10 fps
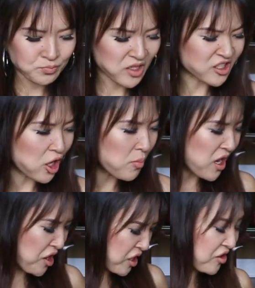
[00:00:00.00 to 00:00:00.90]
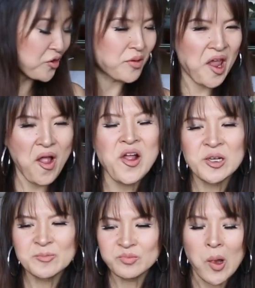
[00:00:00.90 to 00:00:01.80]
let's talk about Hannah a little bit.
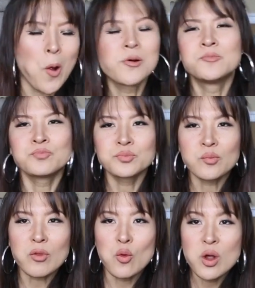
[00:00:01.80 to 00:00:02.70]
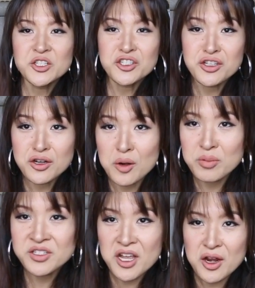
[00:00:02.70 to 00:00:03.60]
When she did her
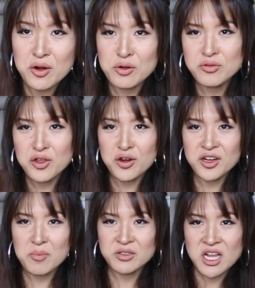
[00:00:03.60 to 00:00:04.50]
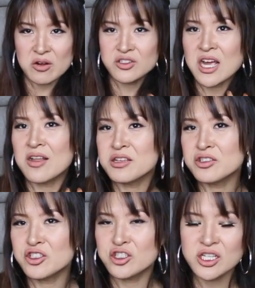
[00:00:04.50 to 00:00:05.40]
30-day potato
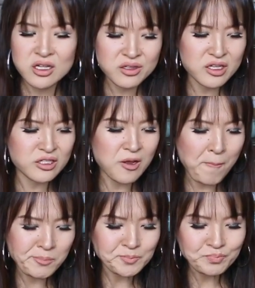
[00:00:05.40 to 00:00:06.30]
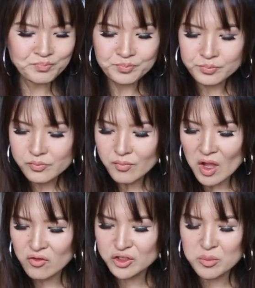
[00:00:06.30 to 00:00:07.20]
challenge, she did this,
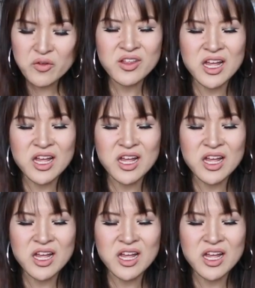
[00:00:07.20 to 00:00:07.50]
for some of you